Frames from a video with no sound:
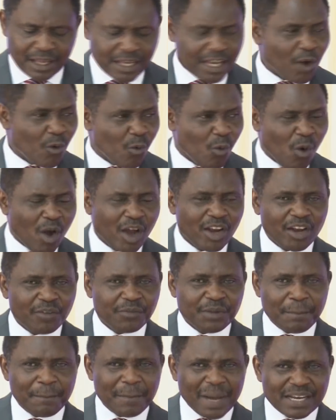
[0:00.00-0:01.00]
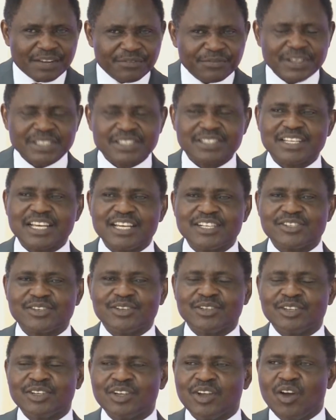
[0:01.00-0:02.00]
Now, one of the
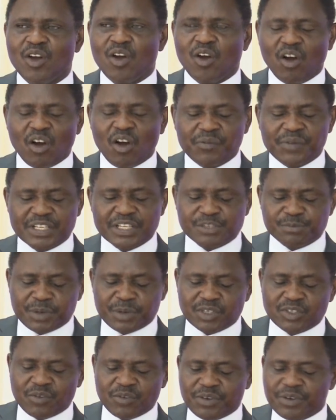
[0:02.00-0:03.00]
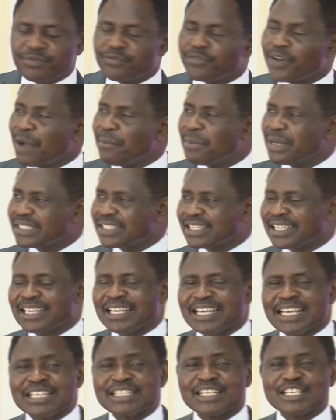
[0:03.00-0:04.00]
manifestations of the spirit of
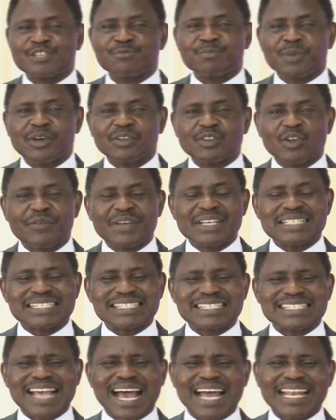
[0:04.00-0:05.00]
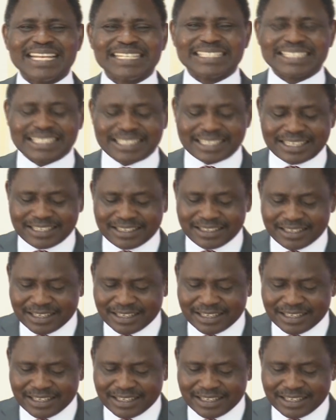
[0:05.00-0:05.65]
infirmity is the spirit of insanity.